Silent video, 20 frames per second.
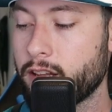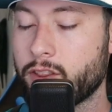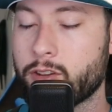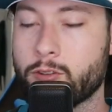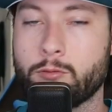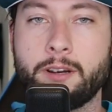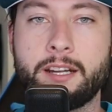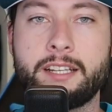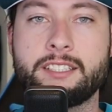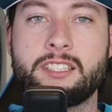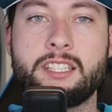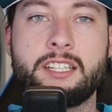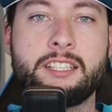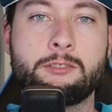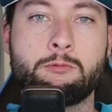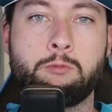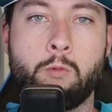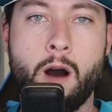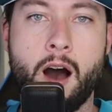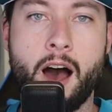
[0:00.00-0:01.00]
the
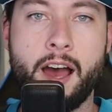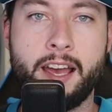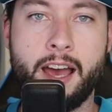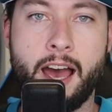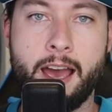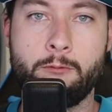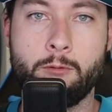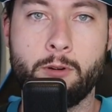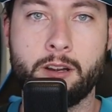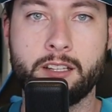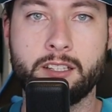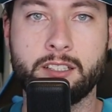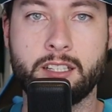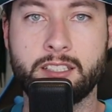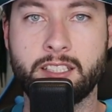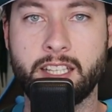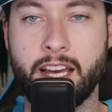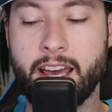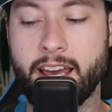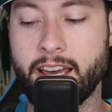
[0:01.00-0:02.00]
reasonings why I wanted
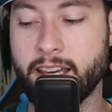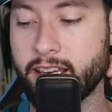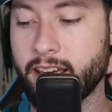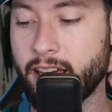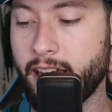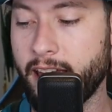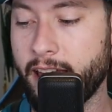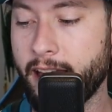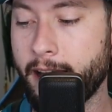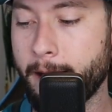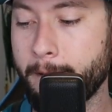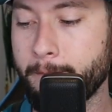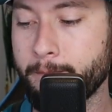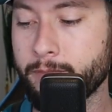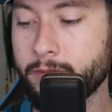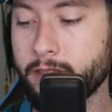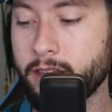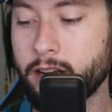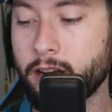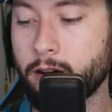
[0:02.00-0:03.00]
a tank.
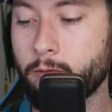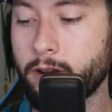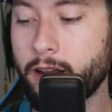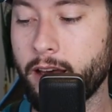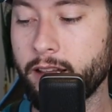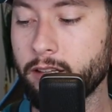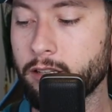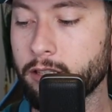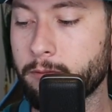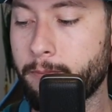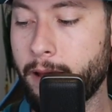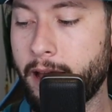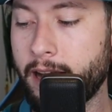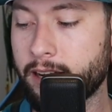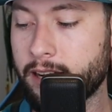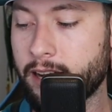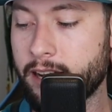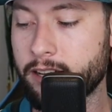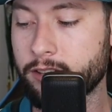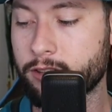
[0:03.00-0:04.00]
And, you know, when I look
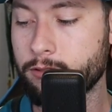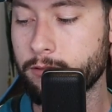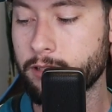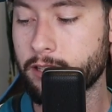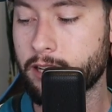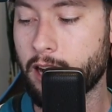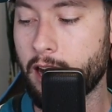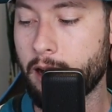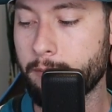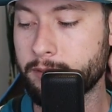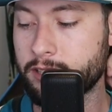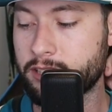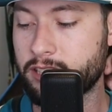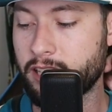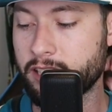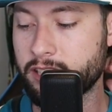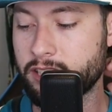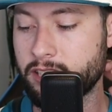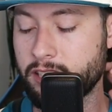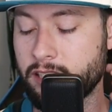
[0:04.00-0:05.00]
back kind of through the comment
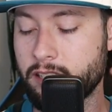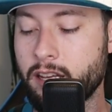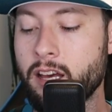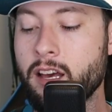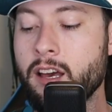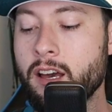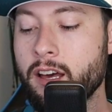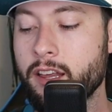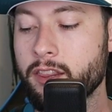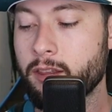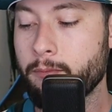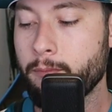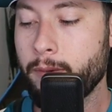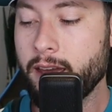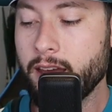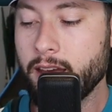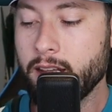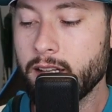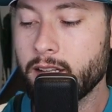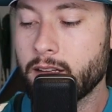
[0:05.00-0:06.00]
section, the
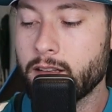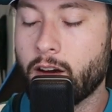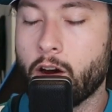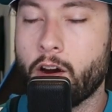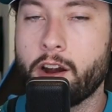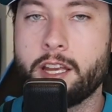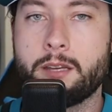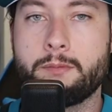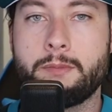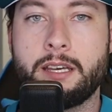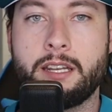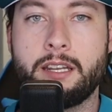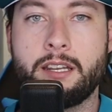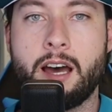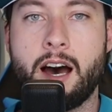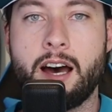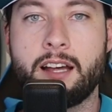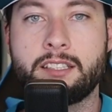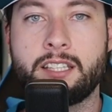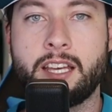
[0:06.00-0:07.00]
main argument
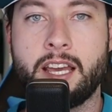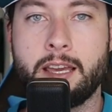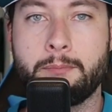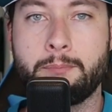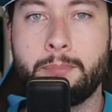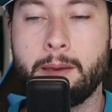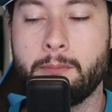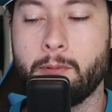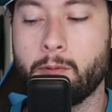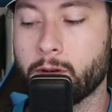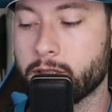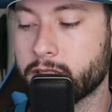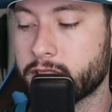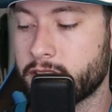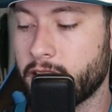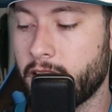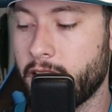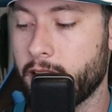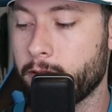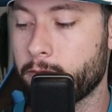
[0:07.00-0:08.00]
non-tank people were
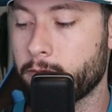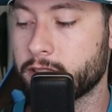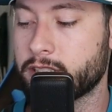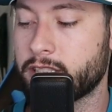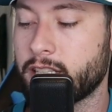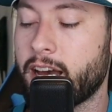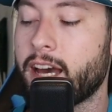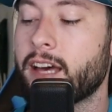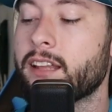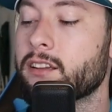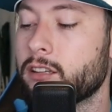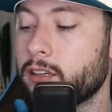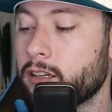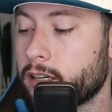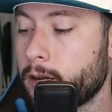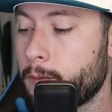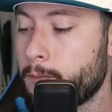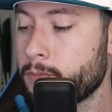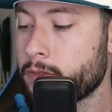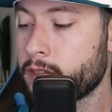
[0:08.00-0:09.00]
saying was that,
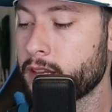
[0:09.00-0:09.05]
look,